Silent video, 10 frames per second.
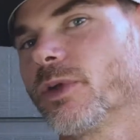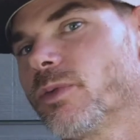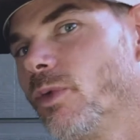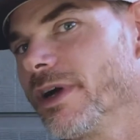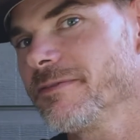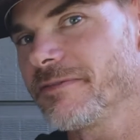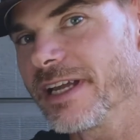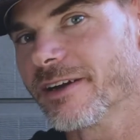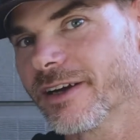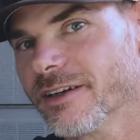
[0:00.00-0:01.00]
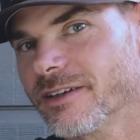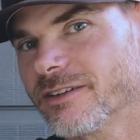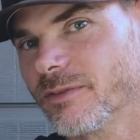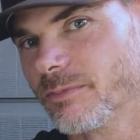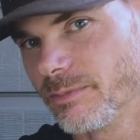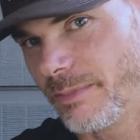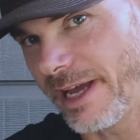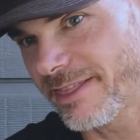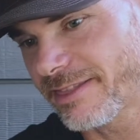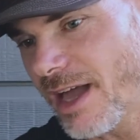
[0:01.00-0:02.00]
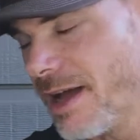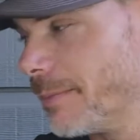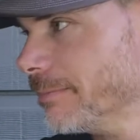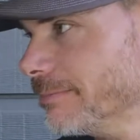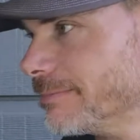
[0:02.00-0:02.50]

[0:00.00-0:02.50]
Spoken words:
with one finger, my thumb,